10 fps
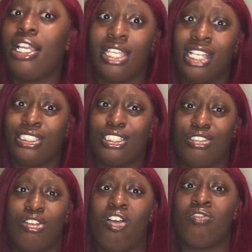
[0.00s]
Yeah,
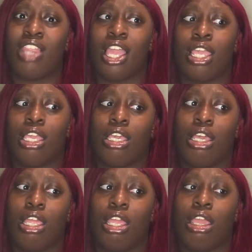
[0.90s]
just know like,
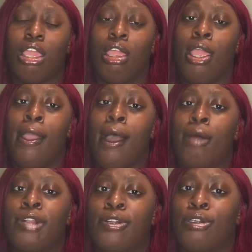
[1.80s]

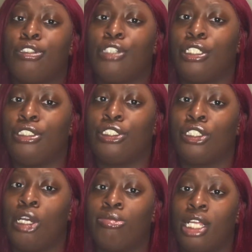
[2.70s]
I'm not no
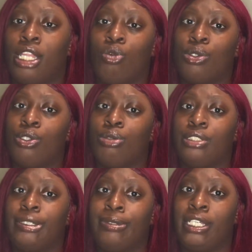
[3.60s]
stranger. I'm not like one of those
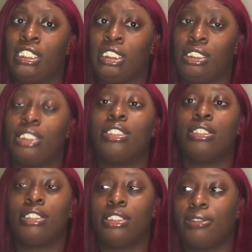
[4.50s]

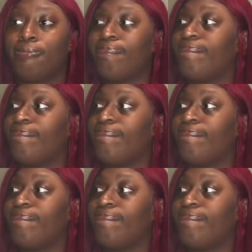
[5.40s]
celebrities.